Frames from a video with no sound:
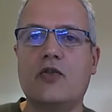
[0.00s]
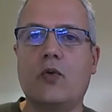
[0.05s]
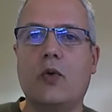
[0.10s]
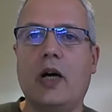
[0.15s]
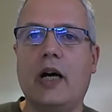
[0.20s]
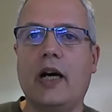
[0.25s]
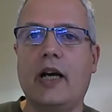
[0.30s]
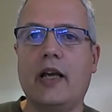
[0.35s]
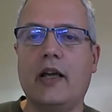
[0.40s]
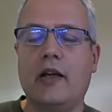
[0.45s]

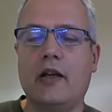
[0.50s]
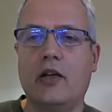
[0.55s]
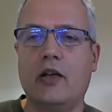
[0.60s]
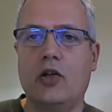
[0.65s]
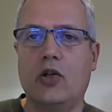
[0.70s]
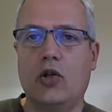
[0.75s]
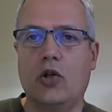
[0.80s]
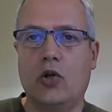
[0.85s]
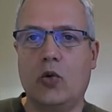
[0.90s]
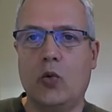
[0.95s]
why
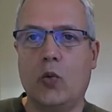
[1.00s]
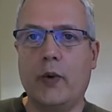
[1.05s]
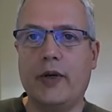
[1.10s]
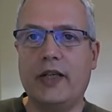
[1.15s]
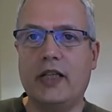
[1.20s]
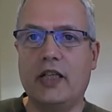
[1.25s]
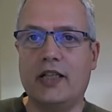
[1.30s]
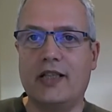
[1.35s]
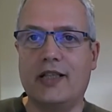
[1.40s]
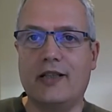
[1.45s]
we
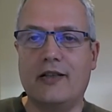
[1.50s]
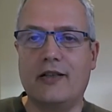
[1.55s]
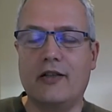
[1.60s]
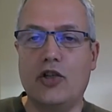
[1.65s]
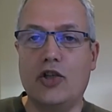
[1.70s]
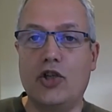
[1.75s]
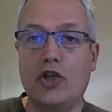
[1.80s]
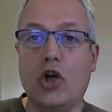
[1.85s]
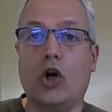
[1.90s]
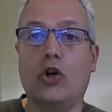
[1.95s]
did
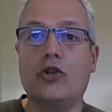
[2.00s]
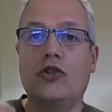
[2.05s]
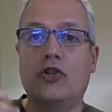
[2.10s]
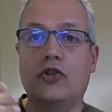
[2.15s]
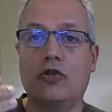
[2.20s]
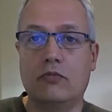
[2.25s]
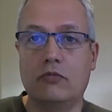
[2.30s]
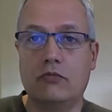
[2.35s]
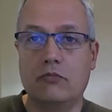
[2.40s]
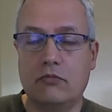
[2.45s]
not
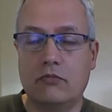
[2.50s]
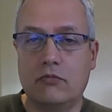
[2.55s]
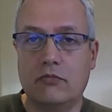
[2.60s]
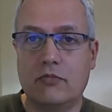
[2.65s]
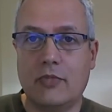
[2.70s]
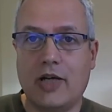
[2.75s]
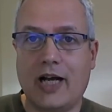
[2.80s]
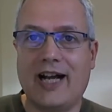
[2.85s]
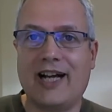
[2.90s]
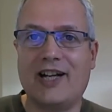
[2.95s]

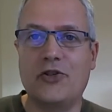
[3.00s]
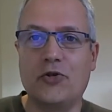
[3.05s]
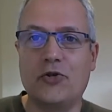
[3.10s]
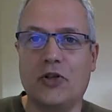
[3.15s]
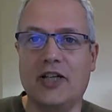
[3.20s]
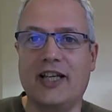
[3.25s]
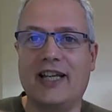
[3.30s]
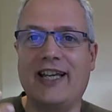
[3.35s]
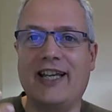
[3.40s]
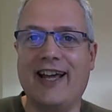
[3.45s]

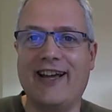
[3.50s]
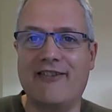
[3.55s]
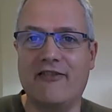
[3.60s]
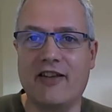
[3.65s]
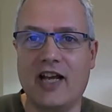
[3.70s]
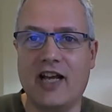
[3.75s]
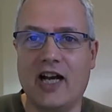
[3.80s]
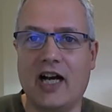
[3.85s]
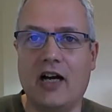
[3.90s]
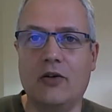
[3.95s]
actually
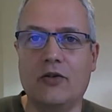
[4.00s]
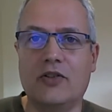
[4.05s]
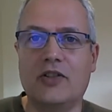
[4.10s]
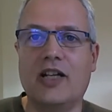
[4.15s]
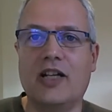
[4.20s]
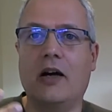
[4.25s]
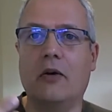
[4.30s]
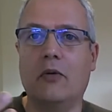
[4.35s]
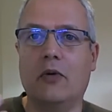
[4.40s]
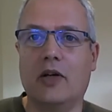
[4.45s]
carry out
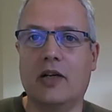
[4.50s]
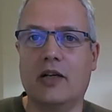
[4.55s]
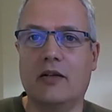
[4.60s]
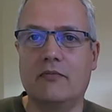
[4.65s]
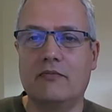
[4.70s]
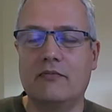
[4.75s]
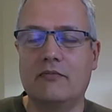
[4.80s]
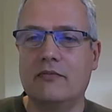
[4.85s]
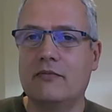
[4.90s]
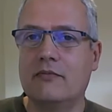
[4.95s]
our
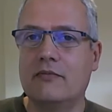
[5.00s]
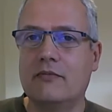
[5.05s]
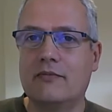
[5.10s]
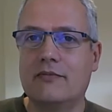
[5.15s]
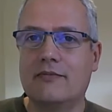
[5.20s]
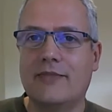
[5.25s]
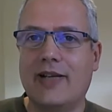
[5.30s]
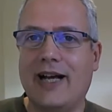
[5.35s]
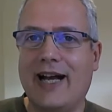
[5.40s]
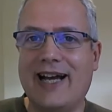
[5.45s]

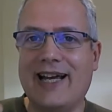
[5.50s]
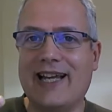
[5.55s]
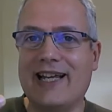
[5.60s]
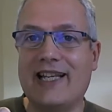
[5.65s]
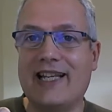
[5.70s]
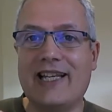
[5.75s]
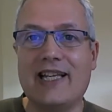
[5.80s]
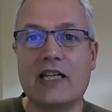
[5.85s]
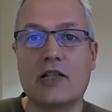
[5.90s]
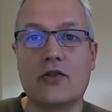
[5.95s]

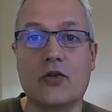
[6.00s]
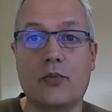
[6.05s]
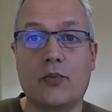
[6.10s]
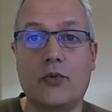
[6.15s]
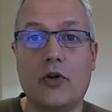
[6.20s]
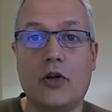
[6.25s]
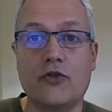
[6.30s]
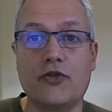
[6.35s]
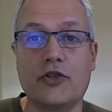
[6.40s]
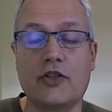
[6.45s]
ideas or
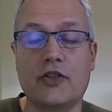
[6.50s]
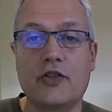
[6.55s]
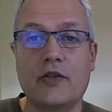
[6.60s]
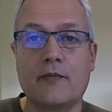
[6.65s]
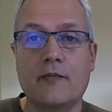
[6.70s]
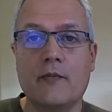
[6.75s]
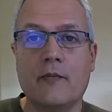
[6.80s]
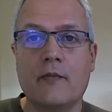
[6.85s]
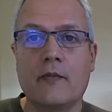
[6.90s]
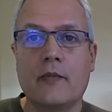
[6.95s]
projects
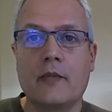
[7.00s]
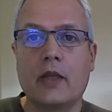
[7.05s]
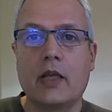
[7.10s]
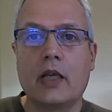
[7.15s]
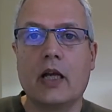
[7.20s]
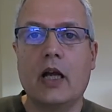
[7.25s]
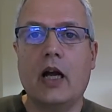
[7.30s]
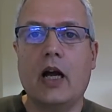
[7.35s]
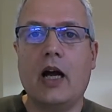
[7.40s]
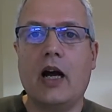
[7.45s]

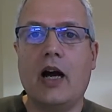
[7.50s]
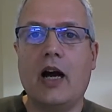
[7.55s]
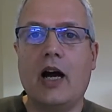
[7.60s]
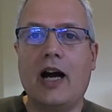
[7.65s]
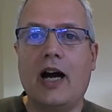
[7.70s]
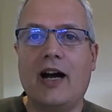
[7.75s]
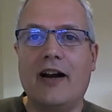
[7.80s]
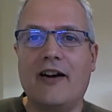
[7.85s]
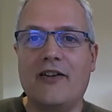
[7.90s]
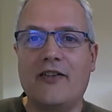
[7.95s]

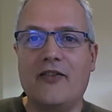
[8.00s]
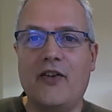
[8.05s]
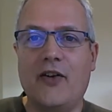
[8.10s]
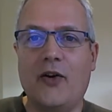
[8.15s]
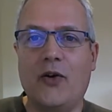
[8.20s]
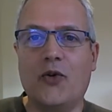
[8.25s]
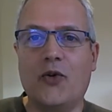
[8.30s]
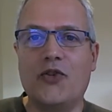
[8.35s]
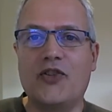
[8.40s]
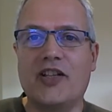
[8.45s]
are
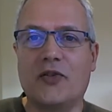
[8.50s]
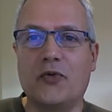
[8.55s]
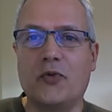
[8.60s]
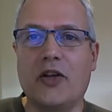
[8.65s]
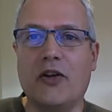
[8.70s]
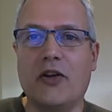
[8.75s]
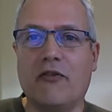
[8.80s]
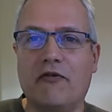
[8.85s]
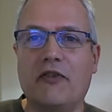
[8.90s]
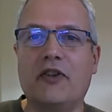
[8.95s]
those that
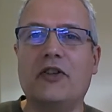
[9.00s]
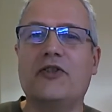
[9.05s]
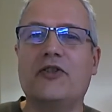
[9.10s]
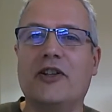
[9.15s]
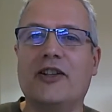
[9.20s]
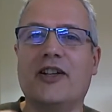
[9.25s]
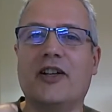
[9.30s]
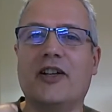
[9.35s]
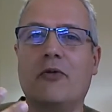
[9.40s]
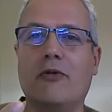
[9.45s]
we
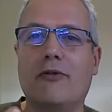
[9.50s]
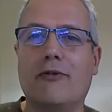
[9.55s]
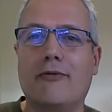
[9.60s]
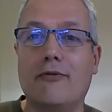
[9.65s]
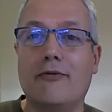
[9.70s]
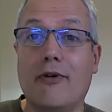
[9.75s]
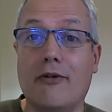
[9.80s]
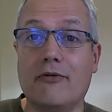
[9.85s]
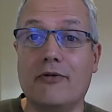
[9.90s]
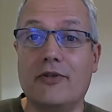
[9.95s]
officially
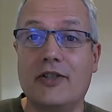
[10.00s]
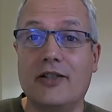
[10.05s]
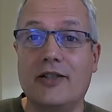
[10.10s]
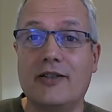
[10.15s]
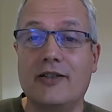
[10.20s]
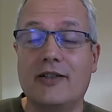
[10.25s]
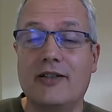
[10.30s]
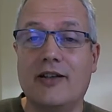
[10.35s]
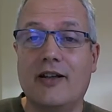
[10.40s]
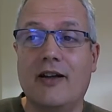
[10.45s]
quote,
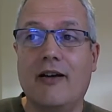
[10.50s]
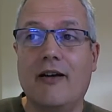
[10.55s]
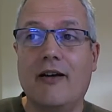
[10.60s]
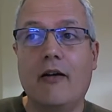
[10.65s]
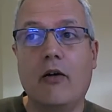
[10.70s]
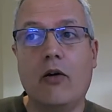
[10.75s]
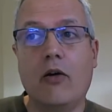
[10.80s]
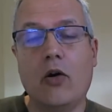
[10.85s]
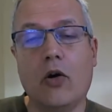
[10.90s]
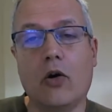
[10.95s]

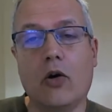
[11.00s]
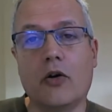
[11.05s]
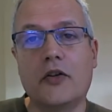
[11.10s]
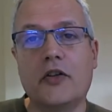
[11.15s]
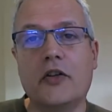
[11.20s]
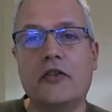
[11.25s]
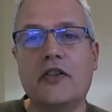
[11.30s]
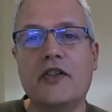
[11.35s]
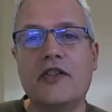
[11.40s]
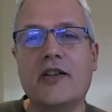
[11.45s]
or
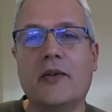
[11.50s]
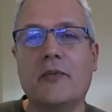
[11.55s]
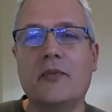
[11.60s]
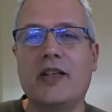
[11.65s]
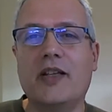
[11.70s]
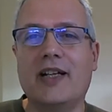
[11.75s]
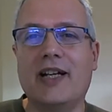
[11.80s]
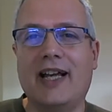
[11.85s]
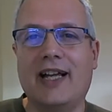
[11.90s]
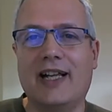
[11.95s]
there is
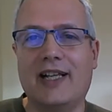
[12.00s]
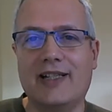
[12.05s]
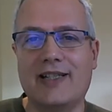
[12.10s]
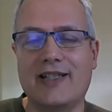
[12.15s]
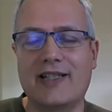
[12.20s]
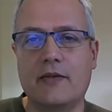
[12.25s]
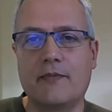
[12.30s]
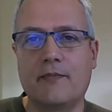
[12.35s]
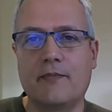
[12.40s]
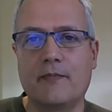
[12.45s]
something else.